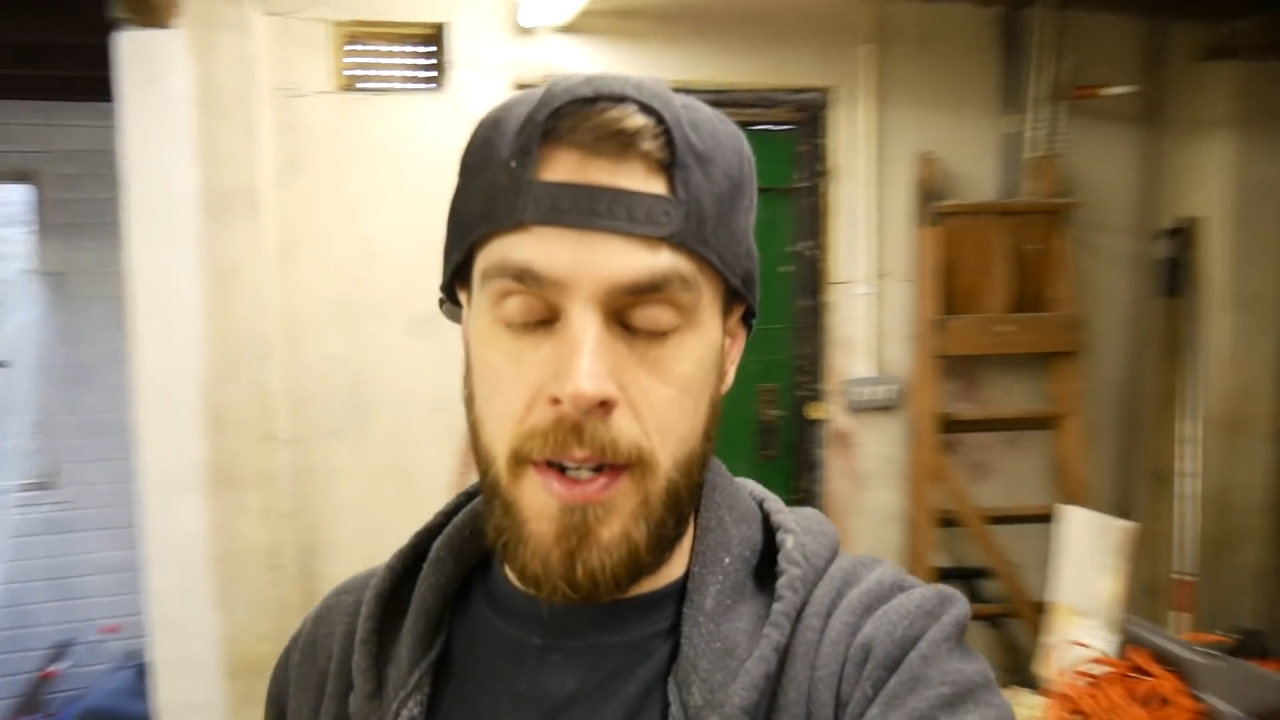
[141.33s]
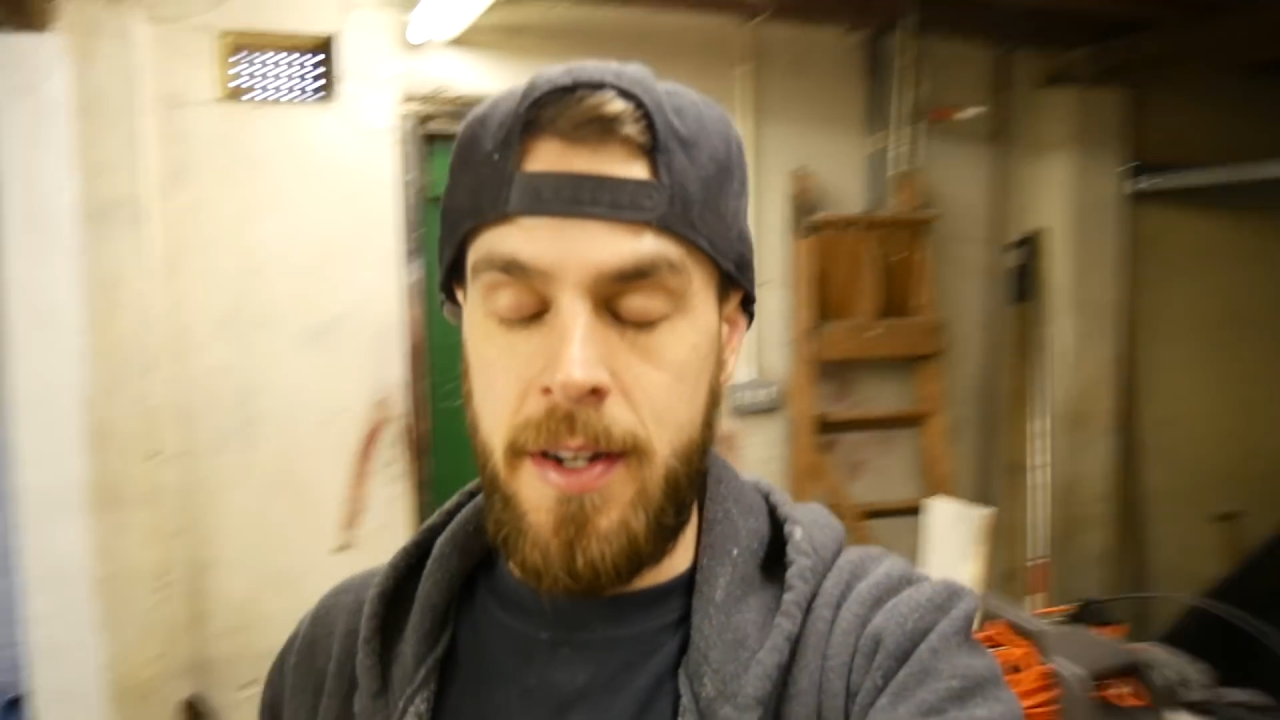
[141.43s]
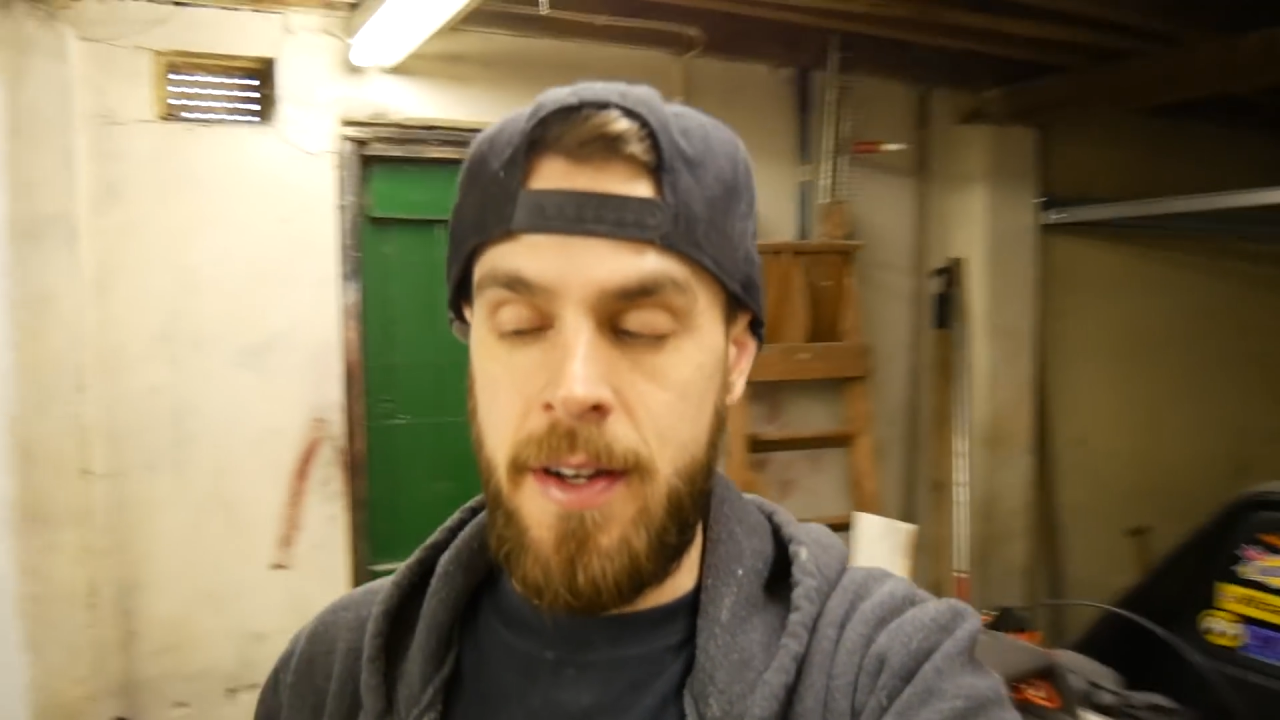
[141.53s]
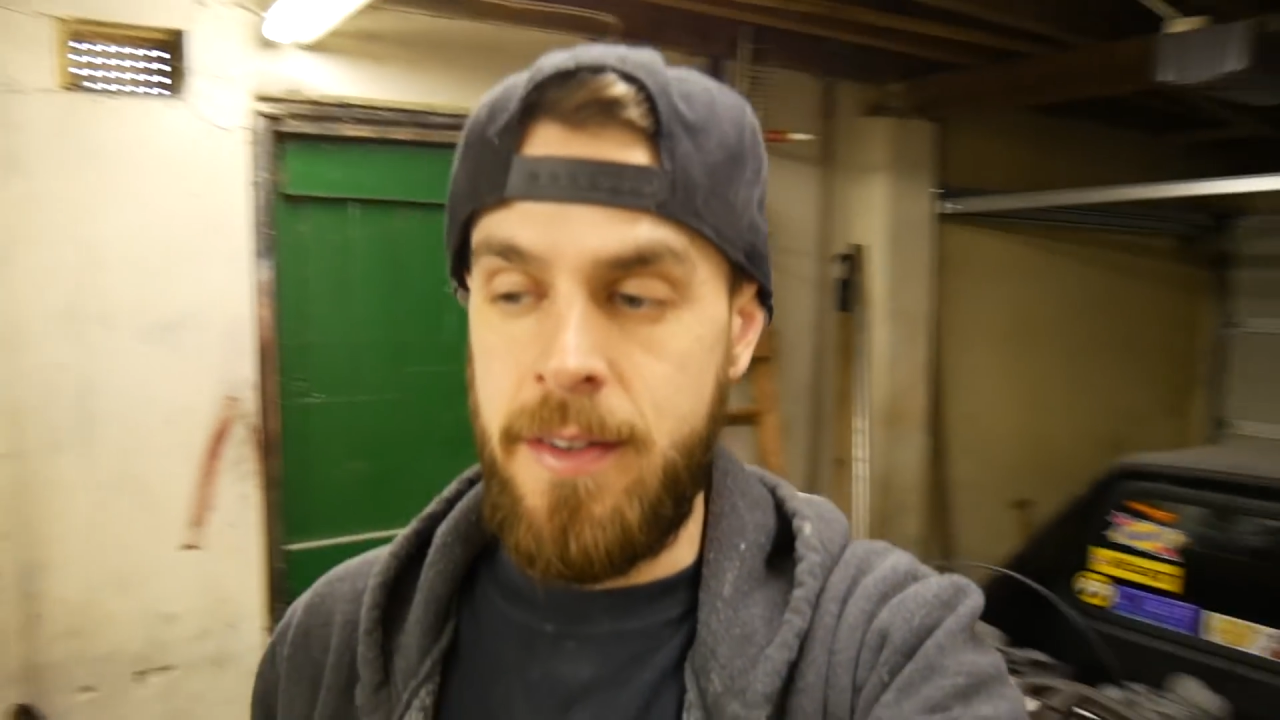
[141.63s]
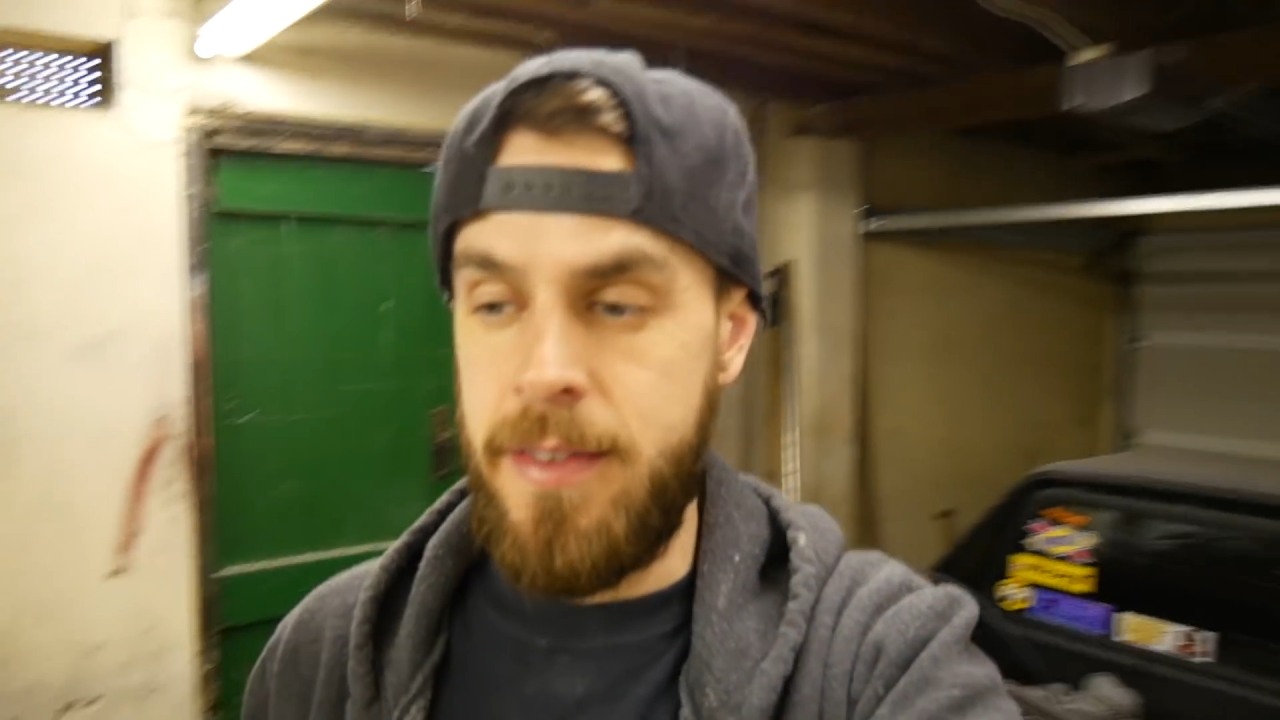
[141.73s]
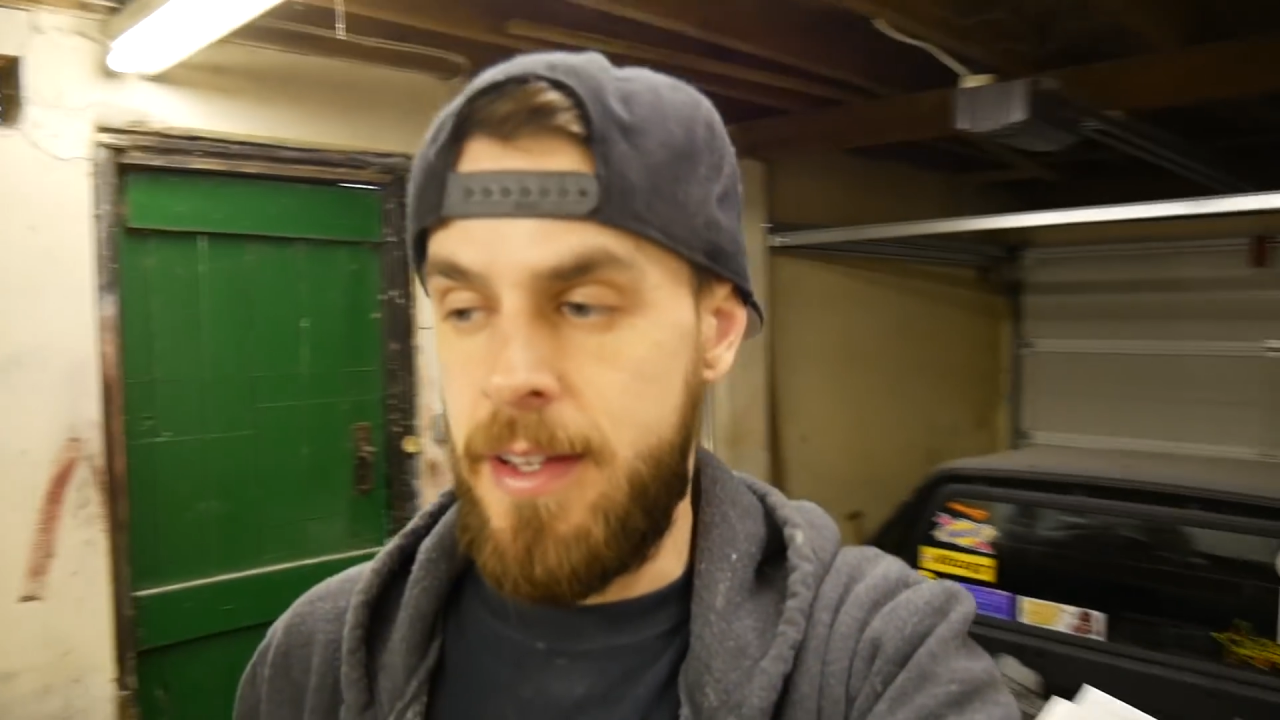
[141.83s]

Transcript: didn't notice